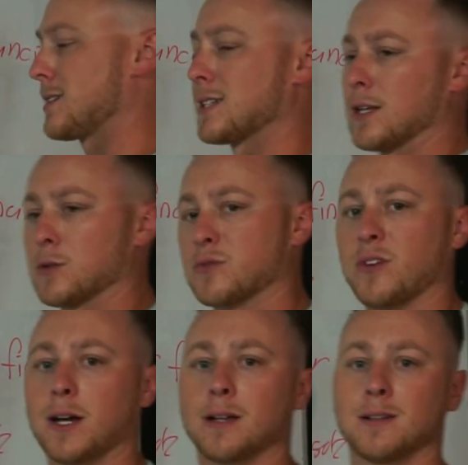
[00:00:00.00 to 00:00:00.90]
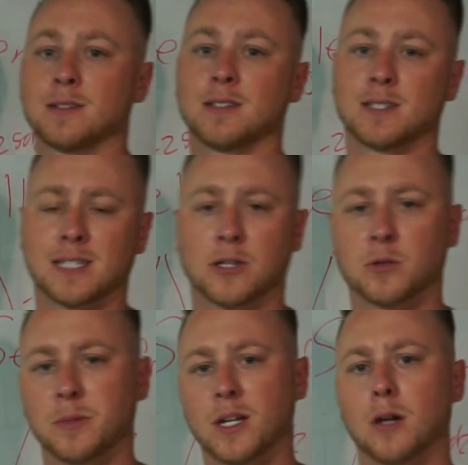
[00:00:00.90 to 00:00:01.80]
seller finance. The
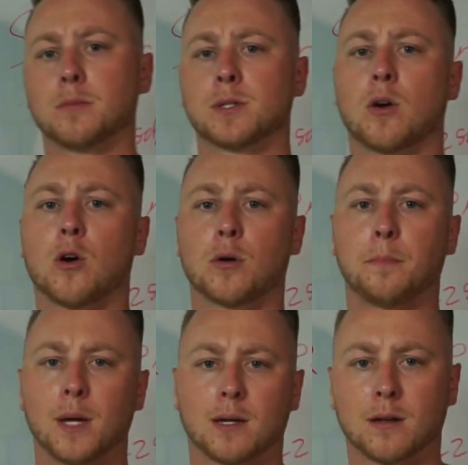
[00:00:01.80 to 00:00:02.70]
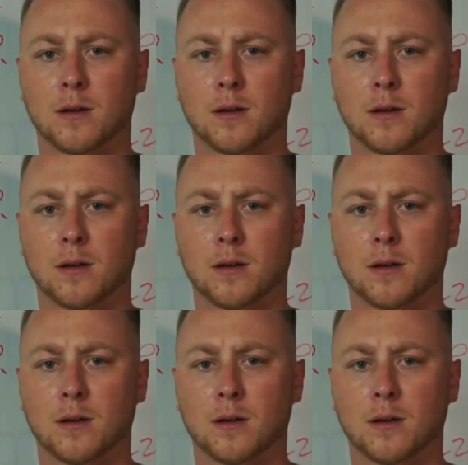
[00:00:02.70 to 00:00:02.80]
seller becomes our bank.